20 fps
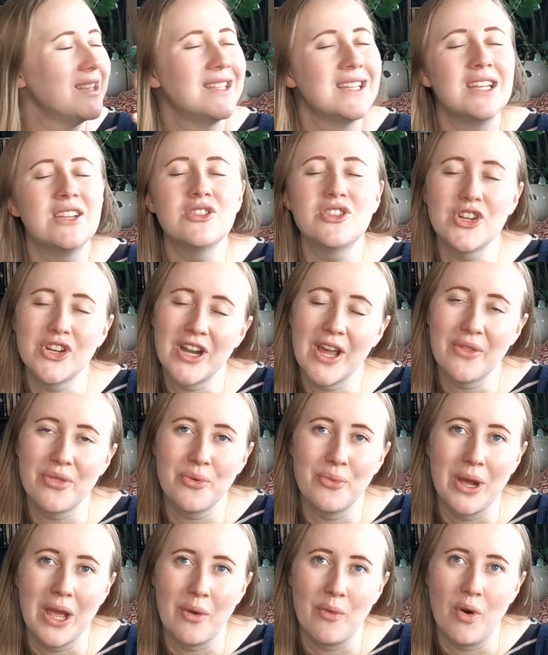it didn't turn out
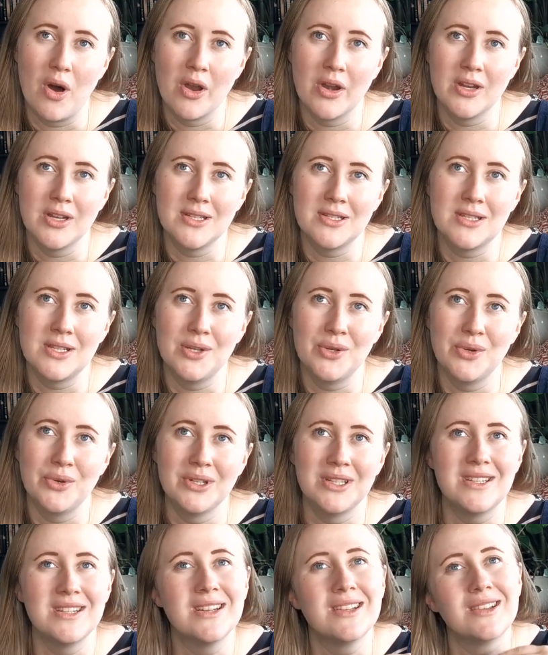the way I wanted it to.
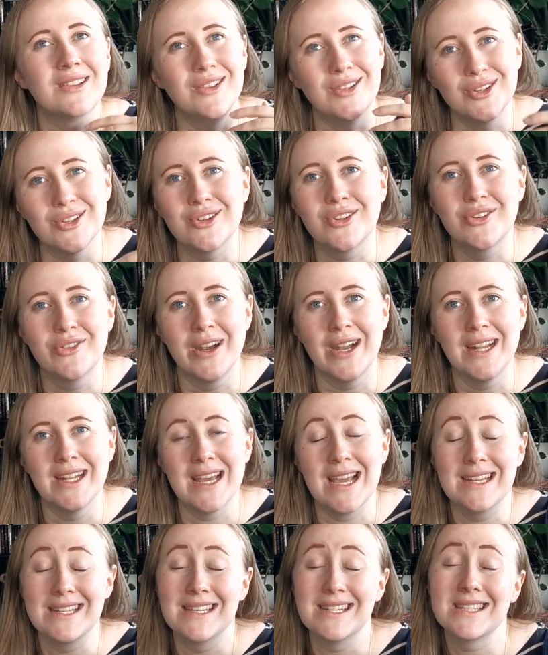It didn't look great.
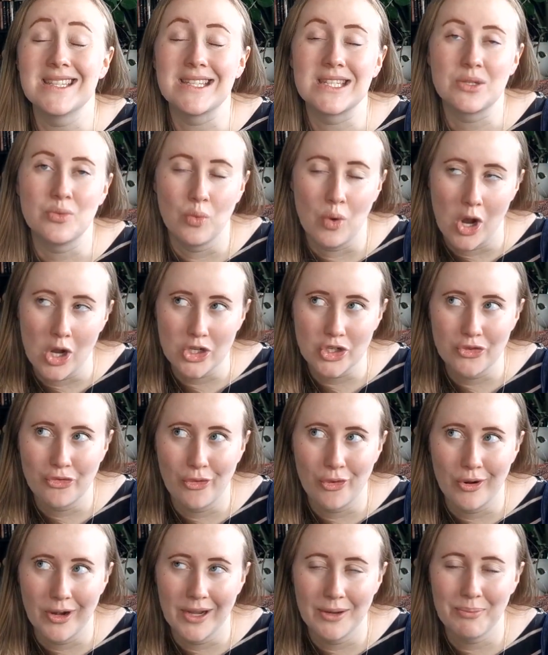I didn't swatch
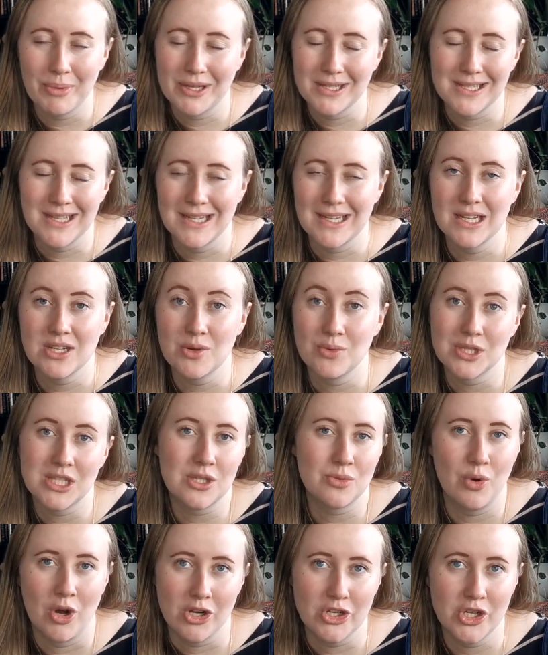for it because I didn't know what
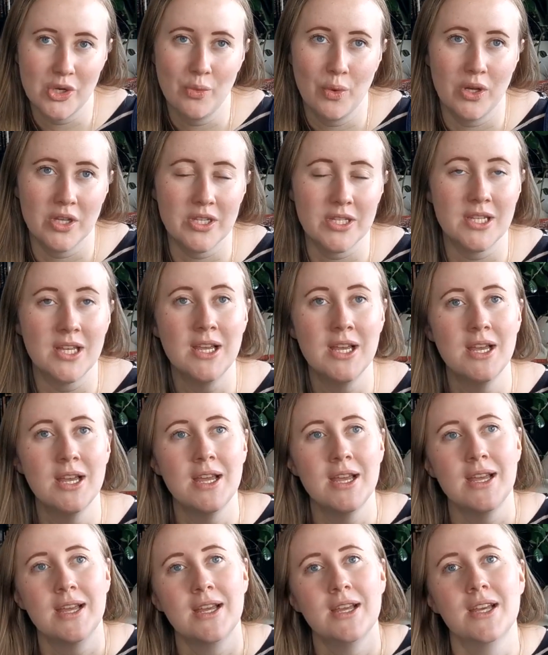swatching was.
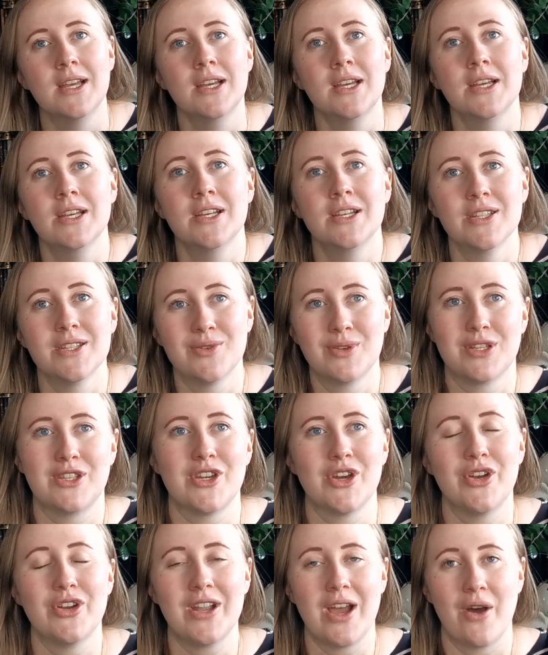So it
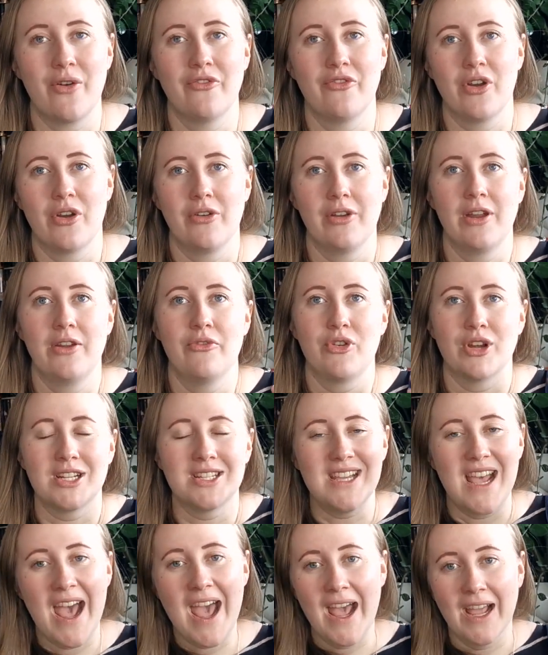turned out very
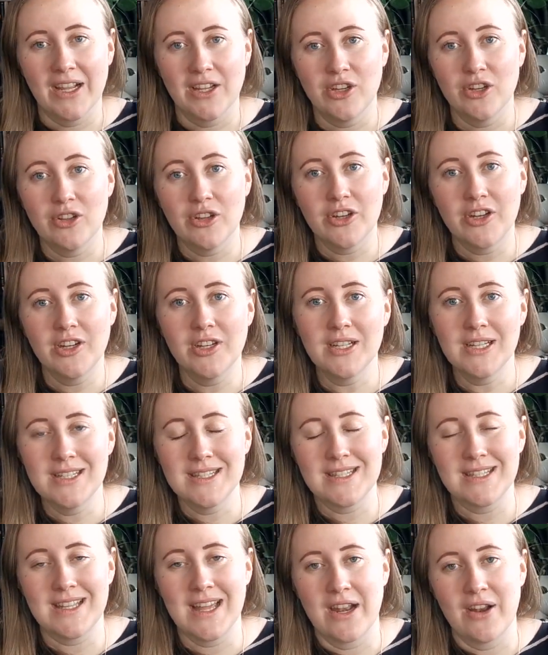rectangular
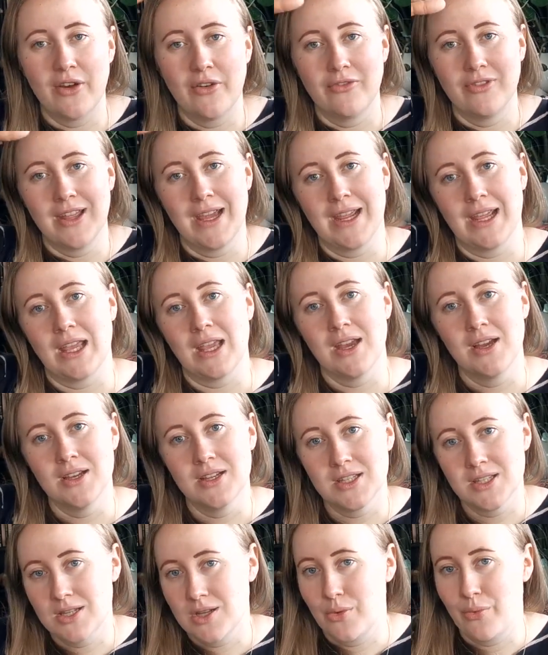instead of like
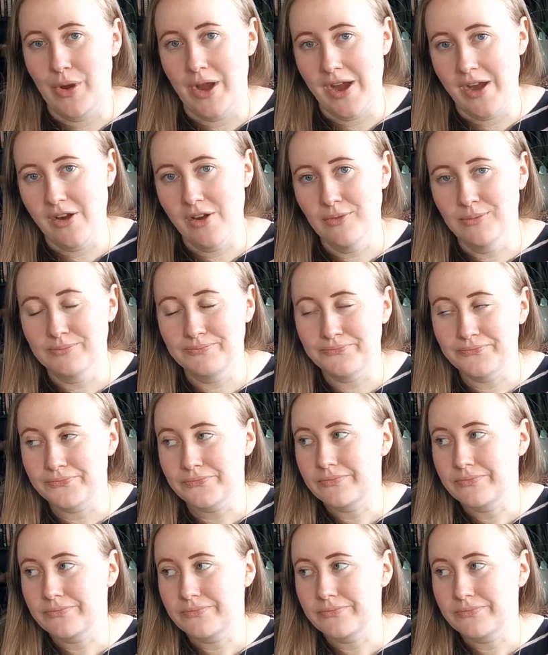square.